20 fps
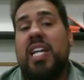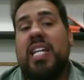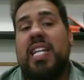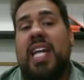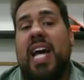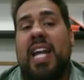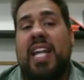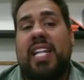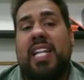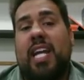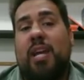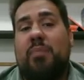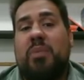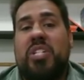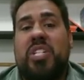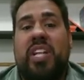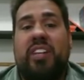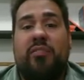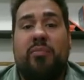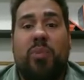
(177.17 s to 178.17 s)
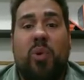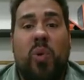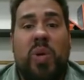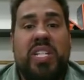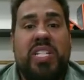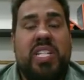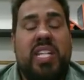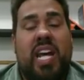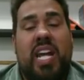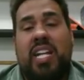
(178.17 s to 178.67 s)
99% of
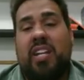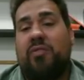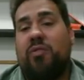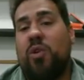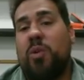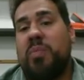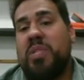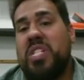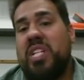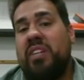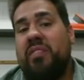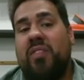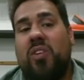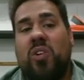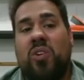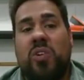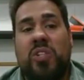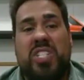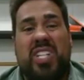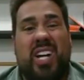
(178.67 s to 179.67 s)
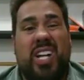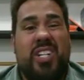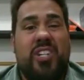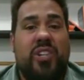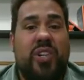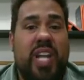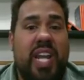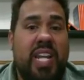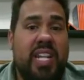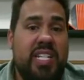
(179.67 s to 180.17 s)
boys and 94% of girls
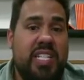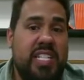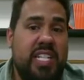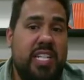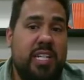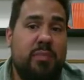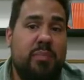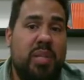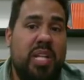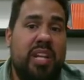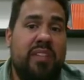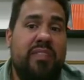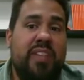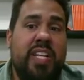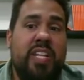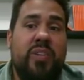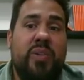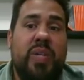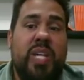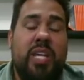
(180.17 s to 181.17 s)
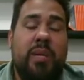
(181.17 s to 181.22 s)
under 18 play video